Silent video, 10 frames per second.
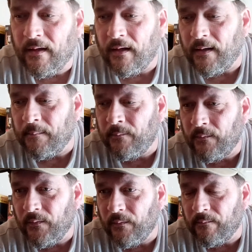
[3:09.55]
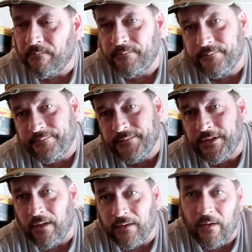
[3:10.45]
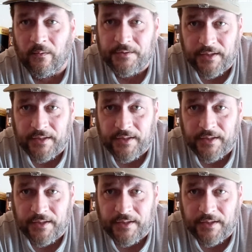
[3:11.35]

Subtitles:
as y'all know,